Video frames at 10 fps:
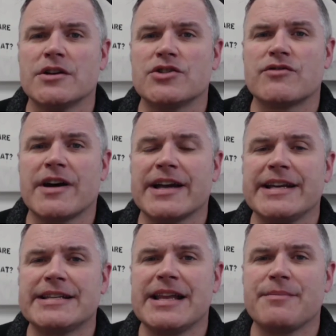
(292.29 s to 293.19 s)

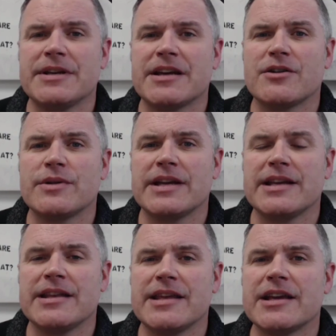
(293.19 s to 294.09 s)
trade let me know
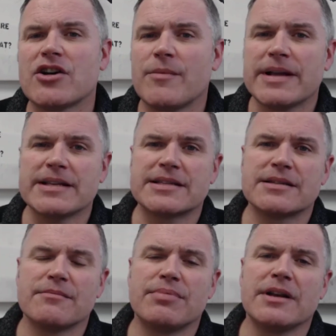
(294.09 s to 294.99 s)
in the comments
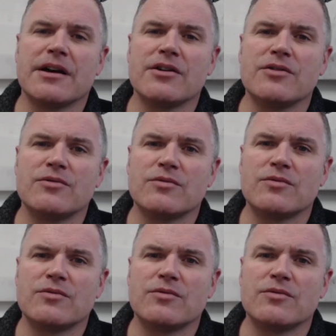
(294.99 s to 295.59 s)
below